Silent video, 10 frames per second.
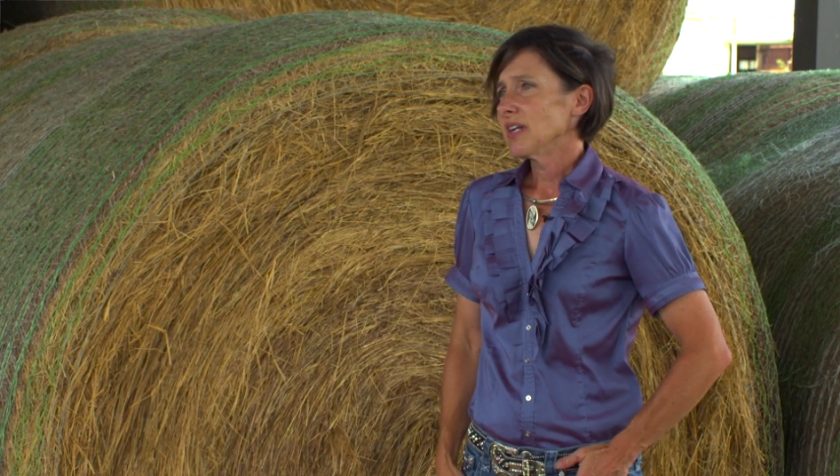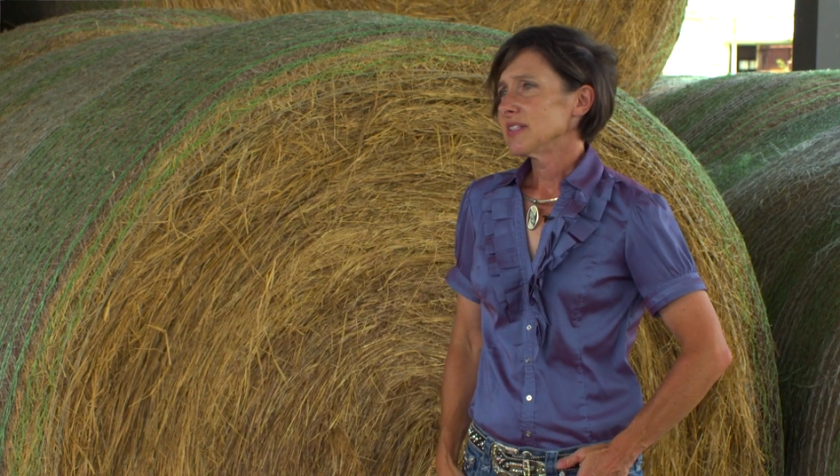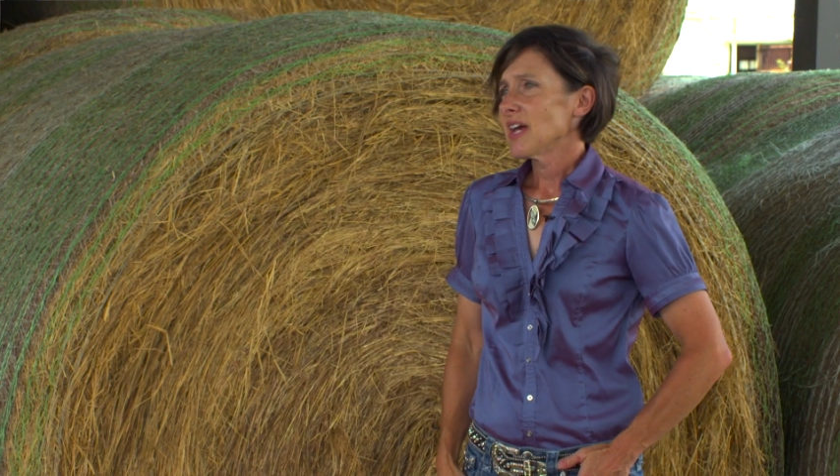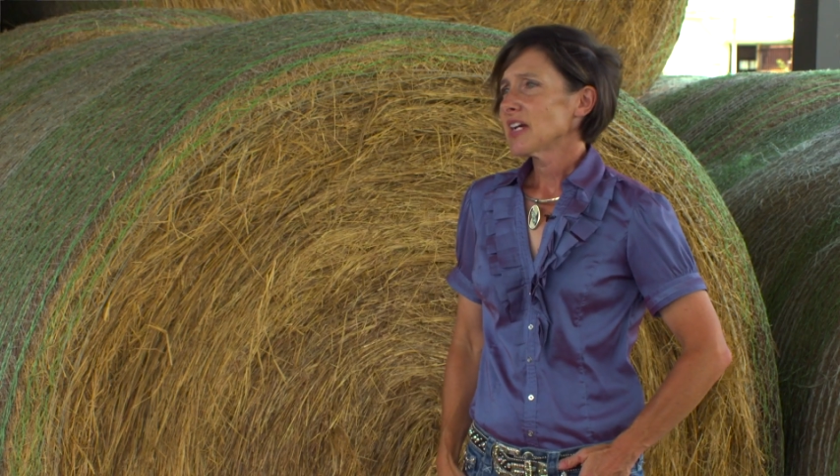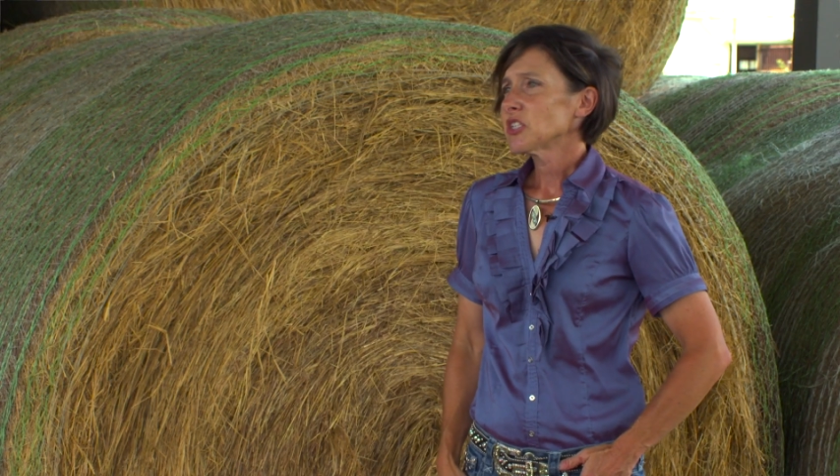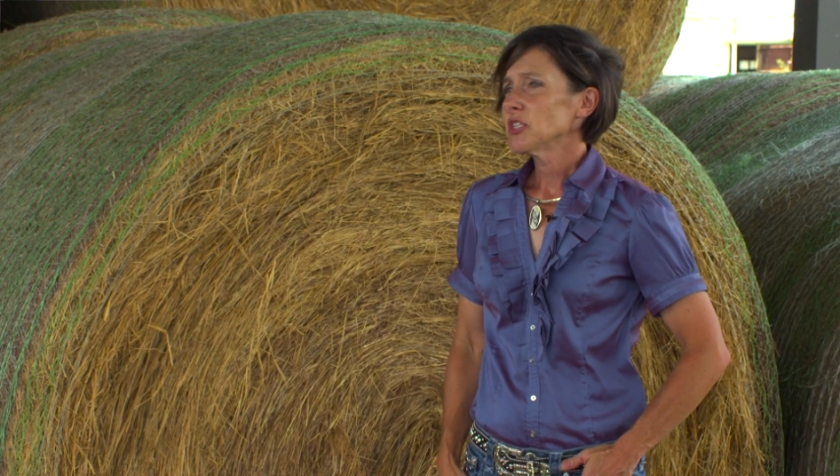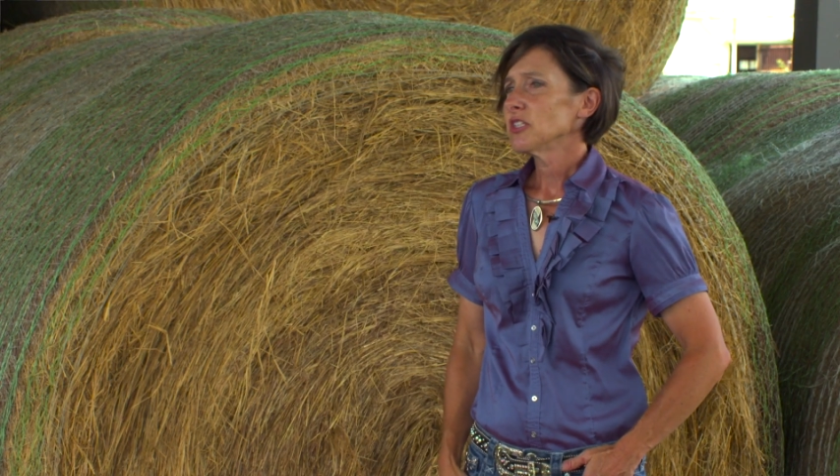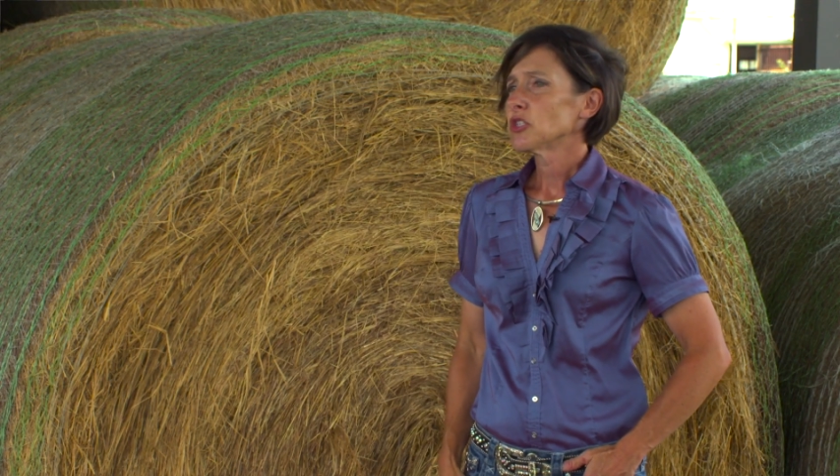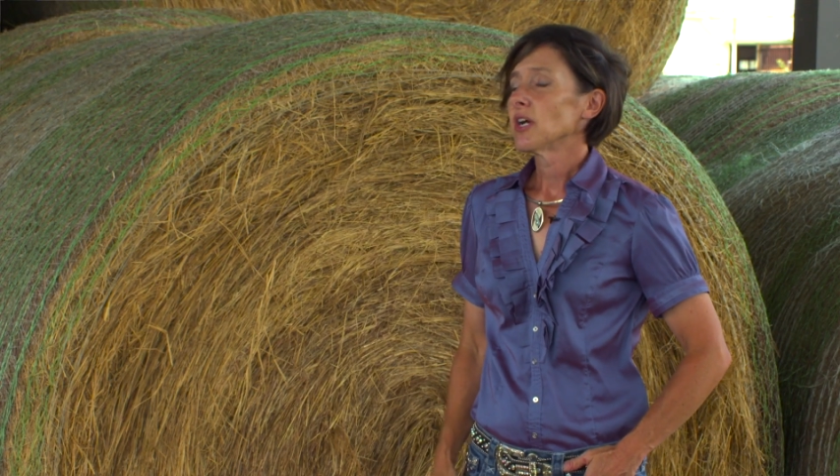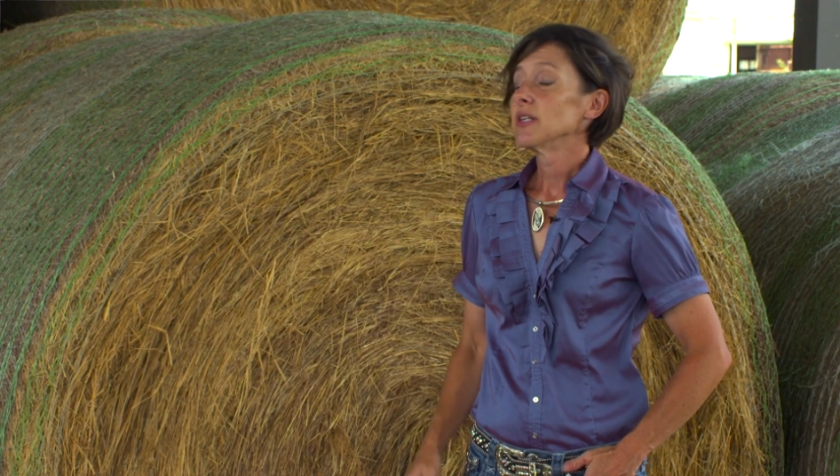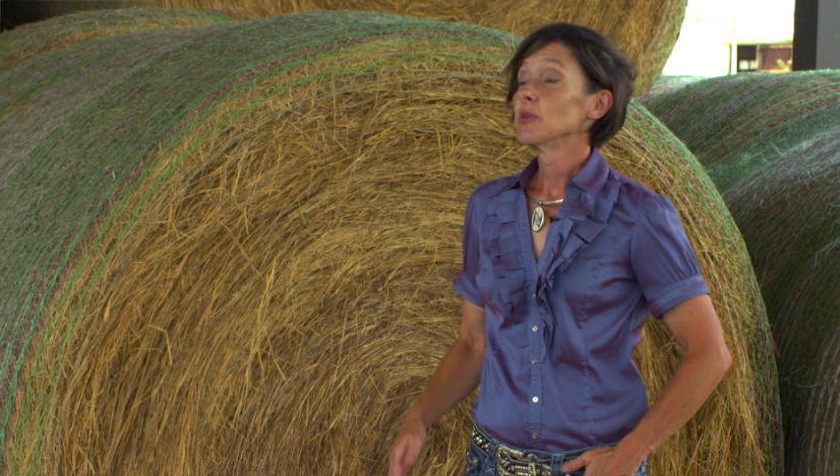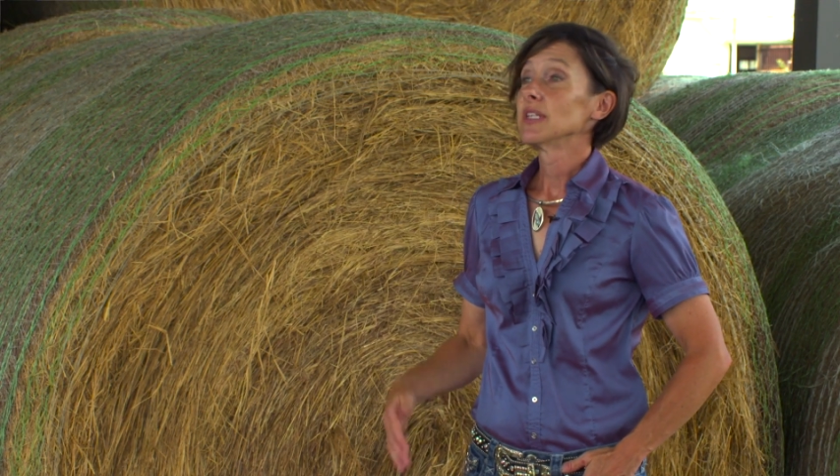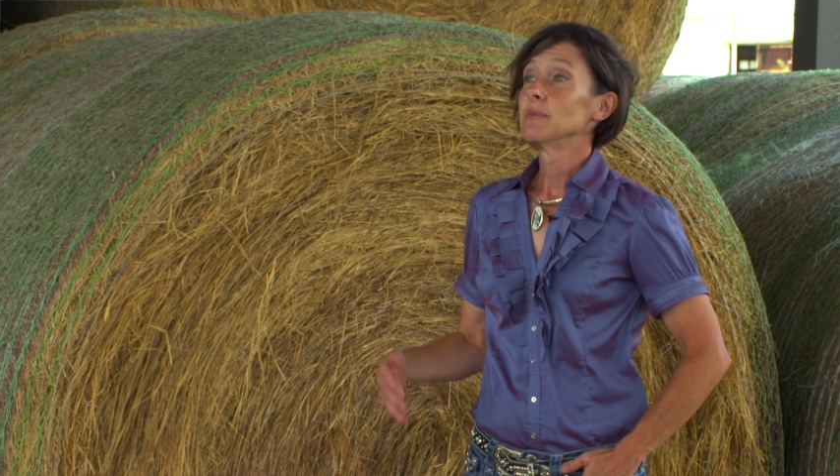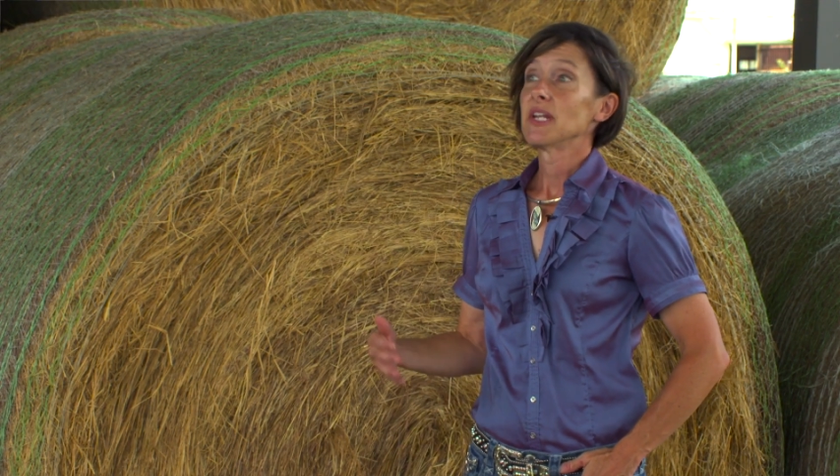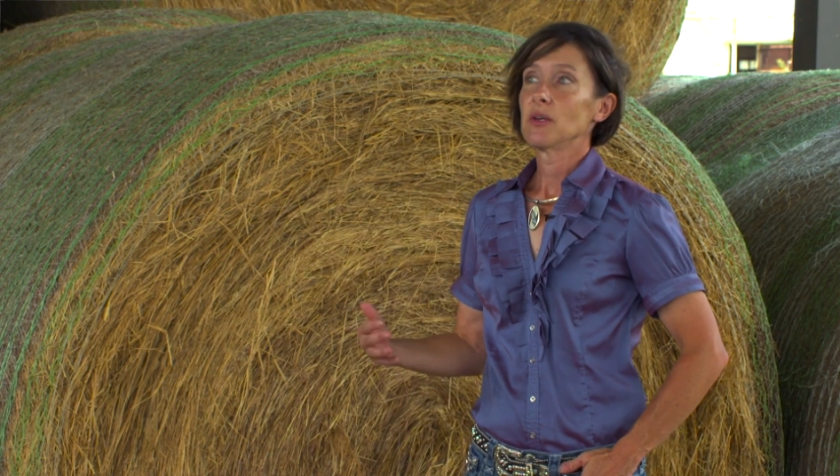is actually trying to
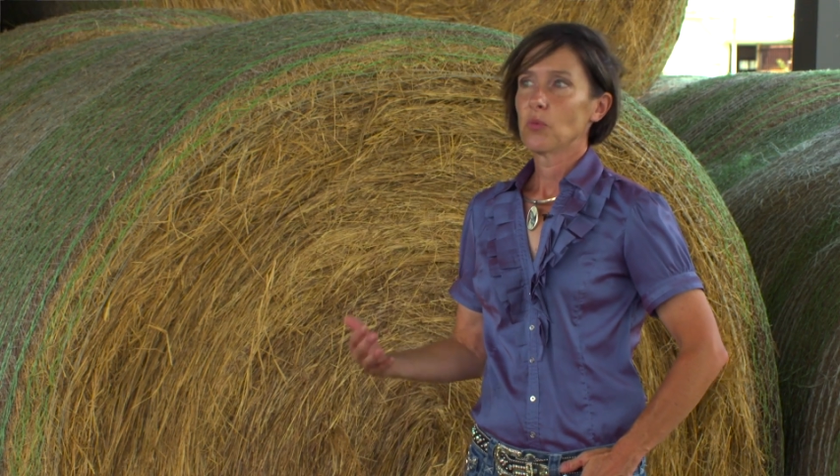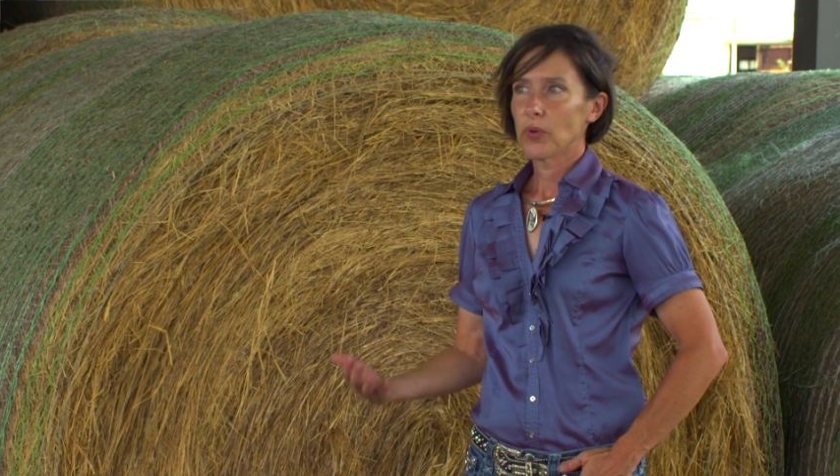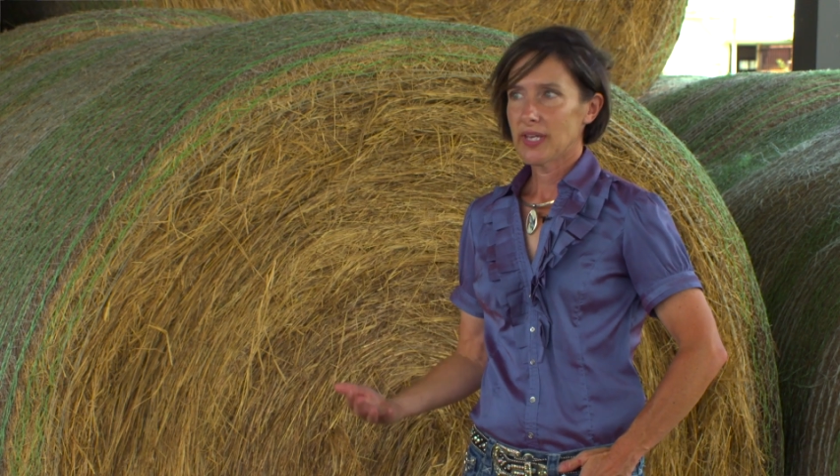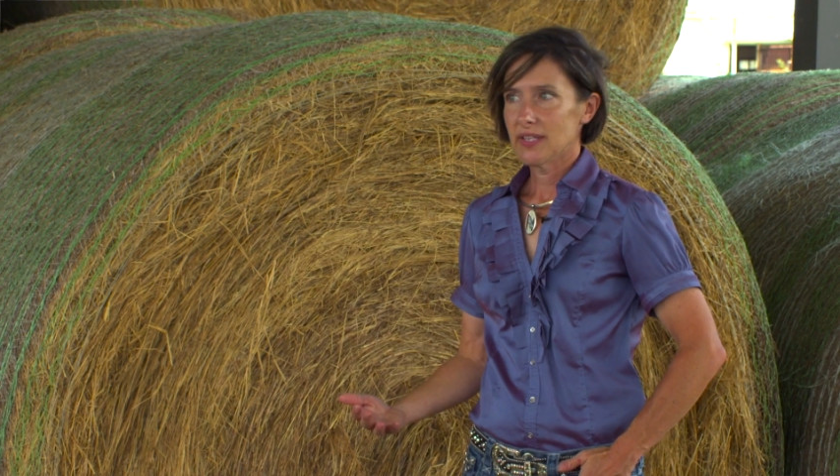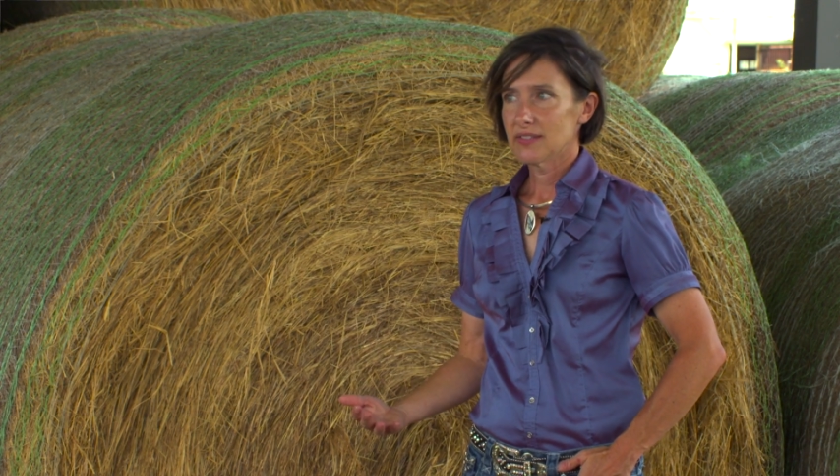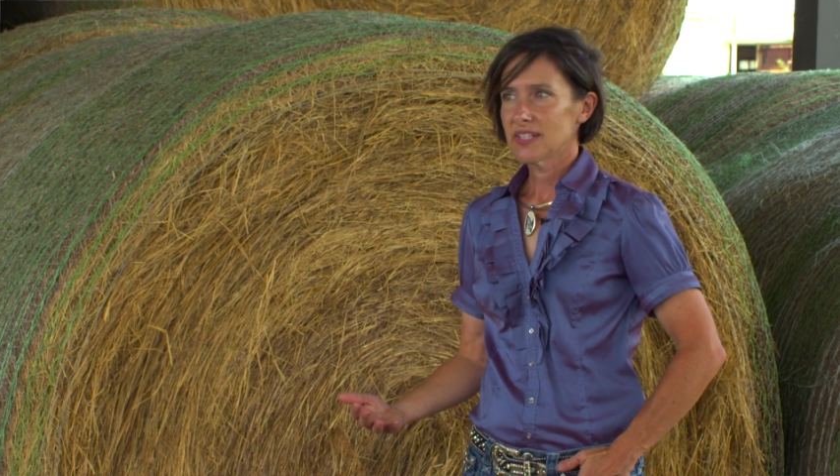eliminate weeds.